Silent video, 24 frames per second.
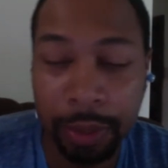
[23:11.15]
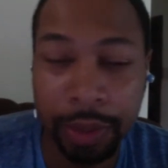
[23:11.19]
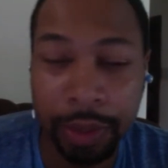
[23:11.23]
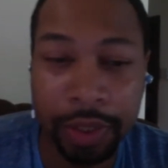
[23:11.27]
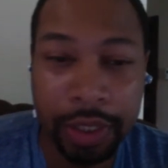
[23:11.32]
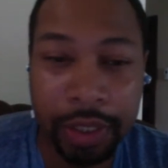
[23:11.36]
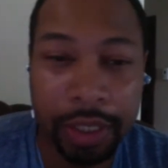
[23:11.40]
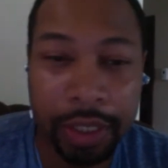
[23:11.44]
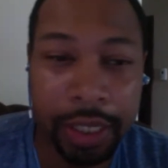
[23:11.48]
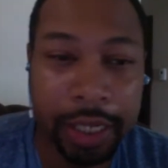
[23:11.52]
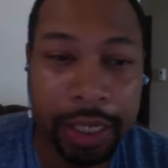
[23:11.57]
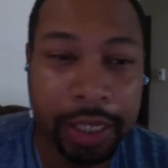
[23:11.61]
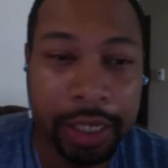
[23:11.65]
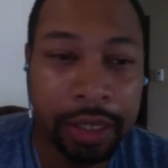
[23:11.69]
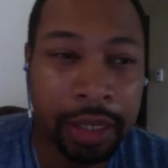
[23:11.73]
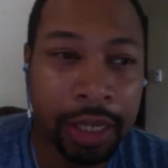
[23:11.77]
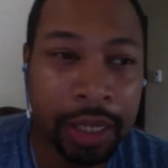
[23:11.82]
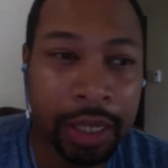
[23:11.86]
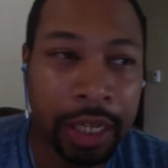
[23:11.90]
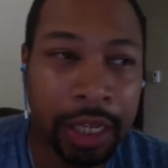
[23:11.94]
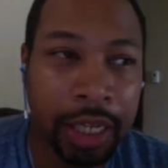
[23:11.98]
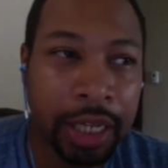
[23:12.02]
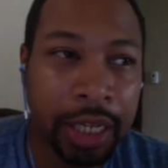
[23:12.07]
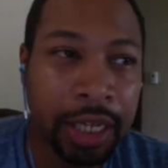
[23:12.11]
percent
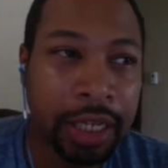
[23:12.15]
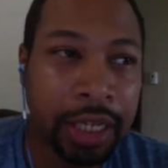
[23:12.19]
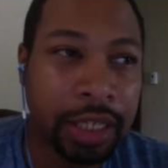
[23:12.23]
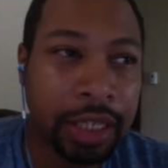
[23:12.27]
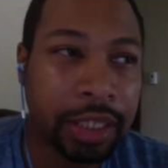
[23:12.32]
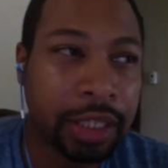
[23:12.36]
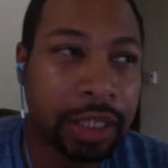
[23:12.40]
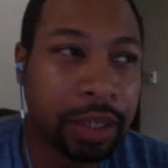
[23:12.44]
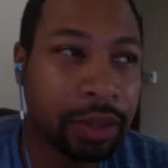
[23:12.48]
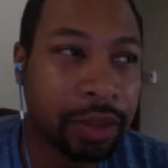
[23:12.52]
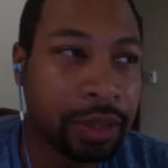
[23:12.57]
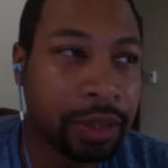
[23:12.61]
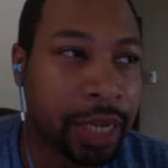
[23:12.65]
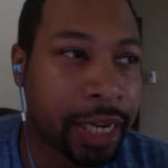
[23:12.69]
mm-hmm. down. So mm-hmm.